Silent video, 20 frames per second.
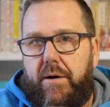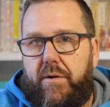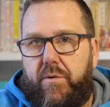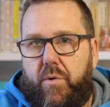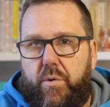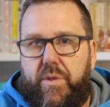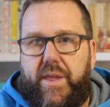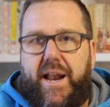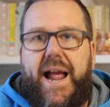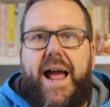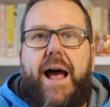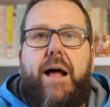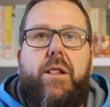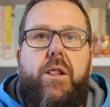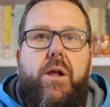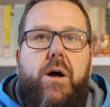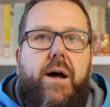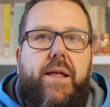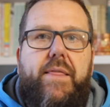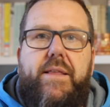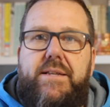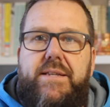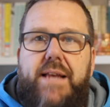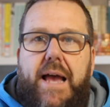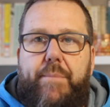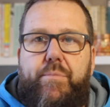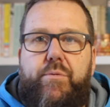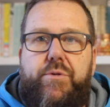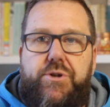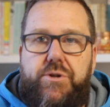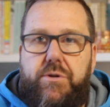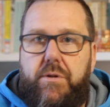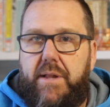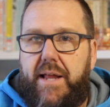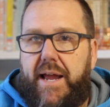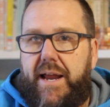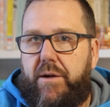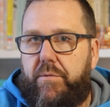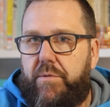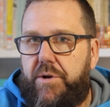or that outline this Aboriginal
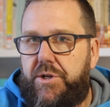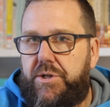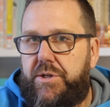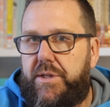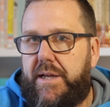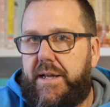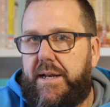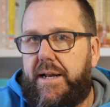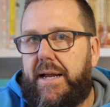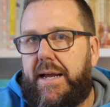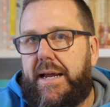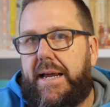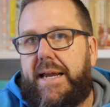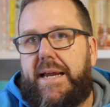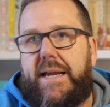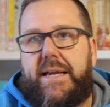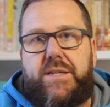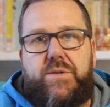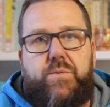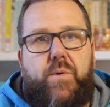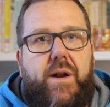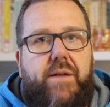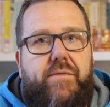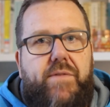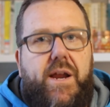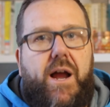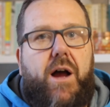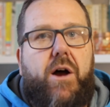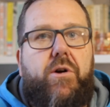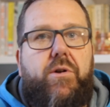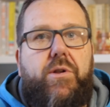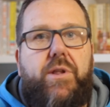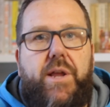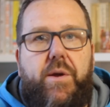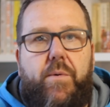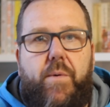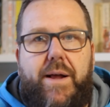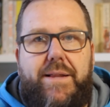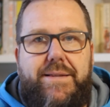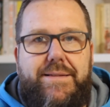language, that he is one of the only
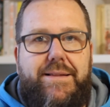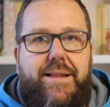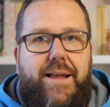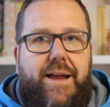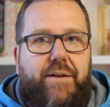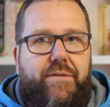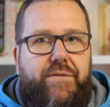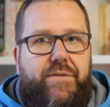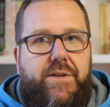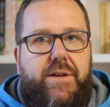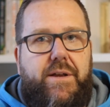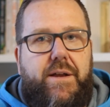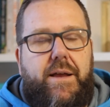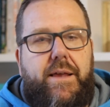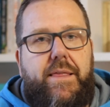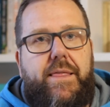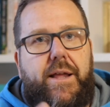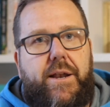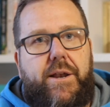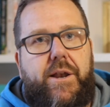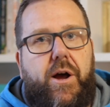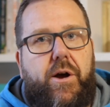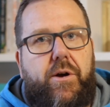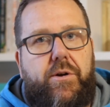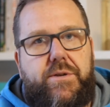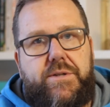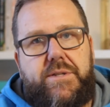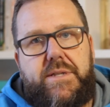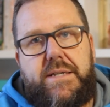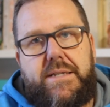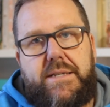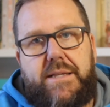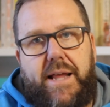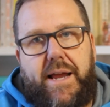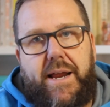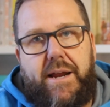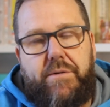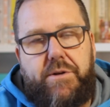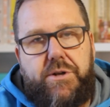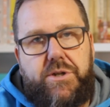ones left that knows this
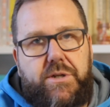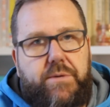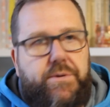language.